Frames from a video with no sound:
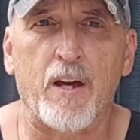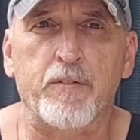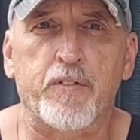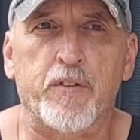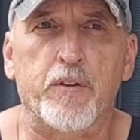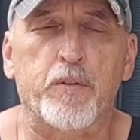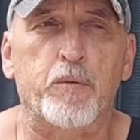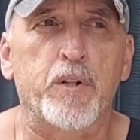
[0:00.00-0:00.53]
of
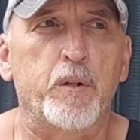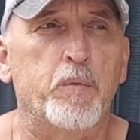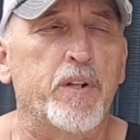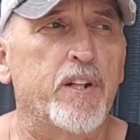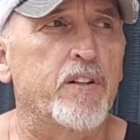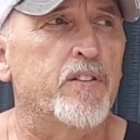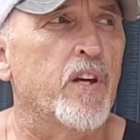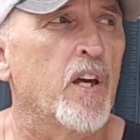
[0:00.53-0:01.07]
the 3
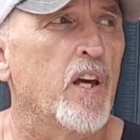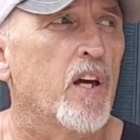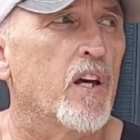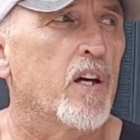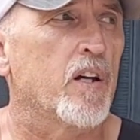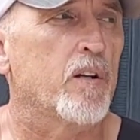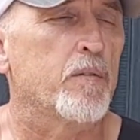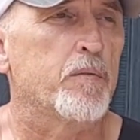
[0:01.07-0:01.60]
weeks,
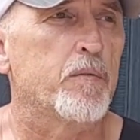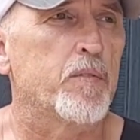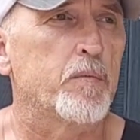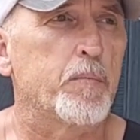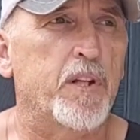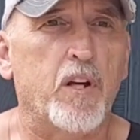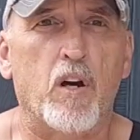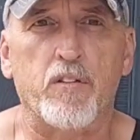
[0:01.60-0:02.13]

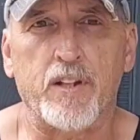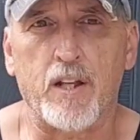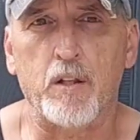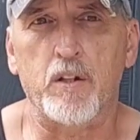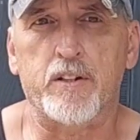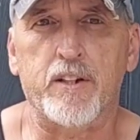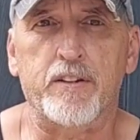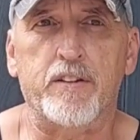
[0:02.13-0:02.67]
because I
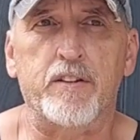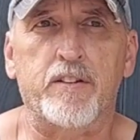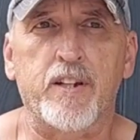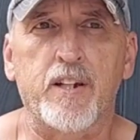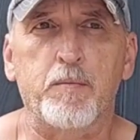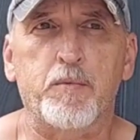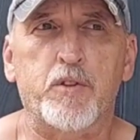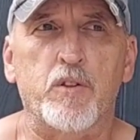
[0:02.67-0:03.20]
looked at the
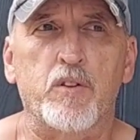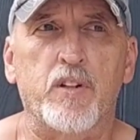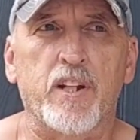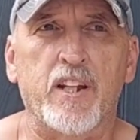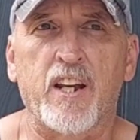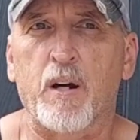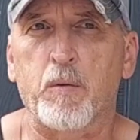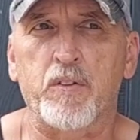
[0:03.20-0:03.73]
temperature
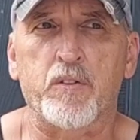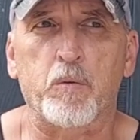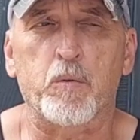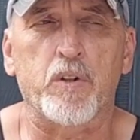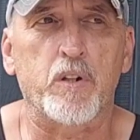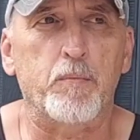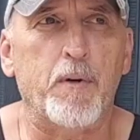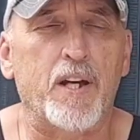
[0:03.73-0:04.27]
and I wasn't
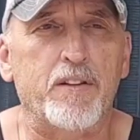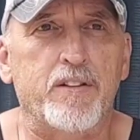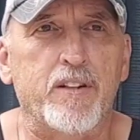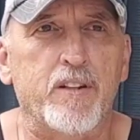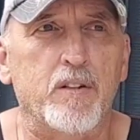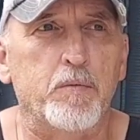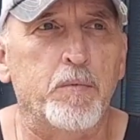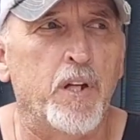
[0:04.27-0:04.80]
worried about
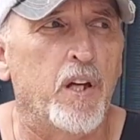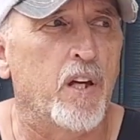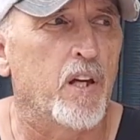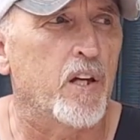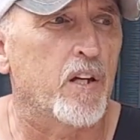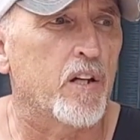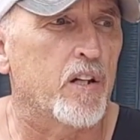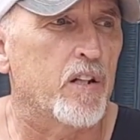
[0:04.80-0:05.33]
them
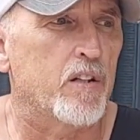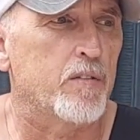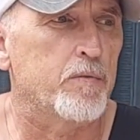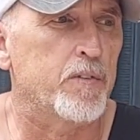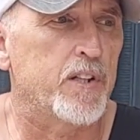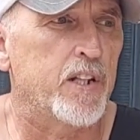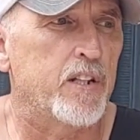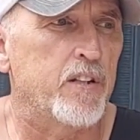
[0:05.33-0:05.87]

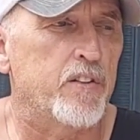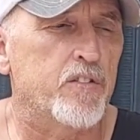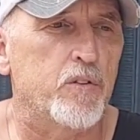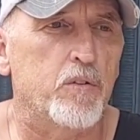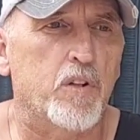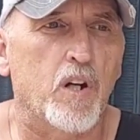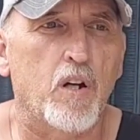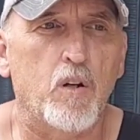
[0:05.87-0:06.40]
getting
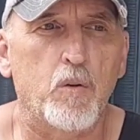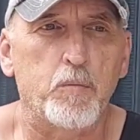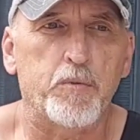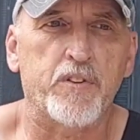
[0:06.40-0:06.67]
too cold.